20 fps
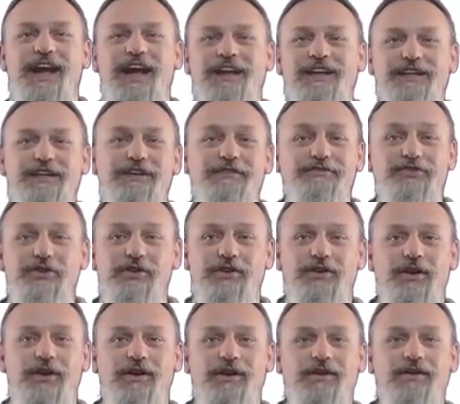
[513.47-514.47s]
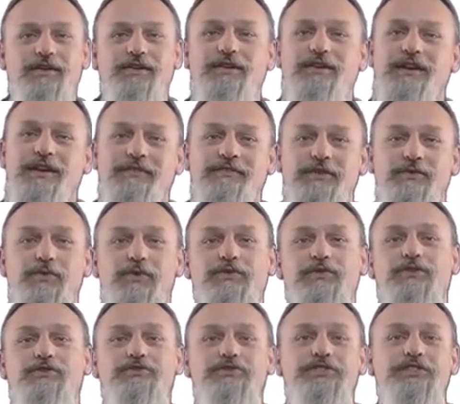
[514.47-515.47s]
and to give you a call if they want
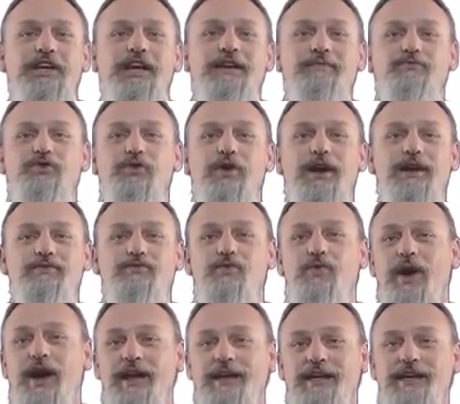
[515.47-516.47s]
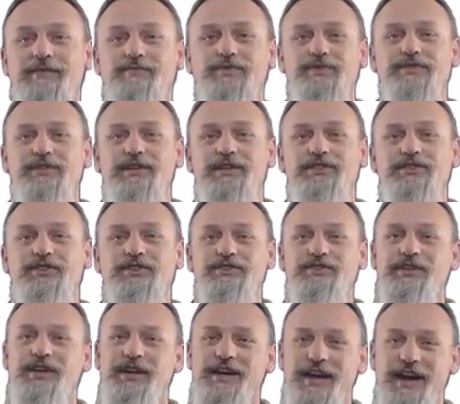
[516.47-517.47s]
those same great ranking
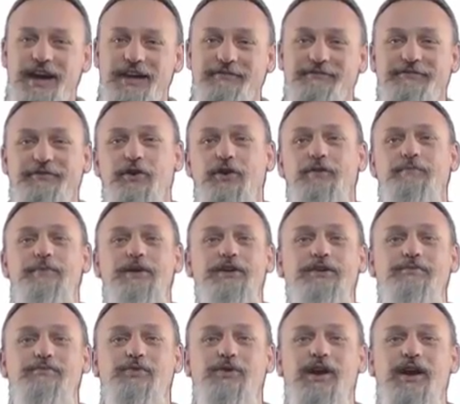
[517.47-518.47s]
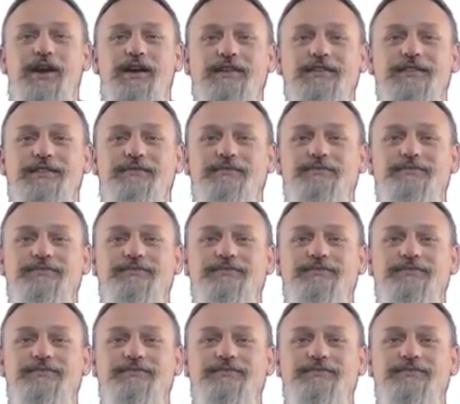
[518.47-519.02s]
positions at a far better price.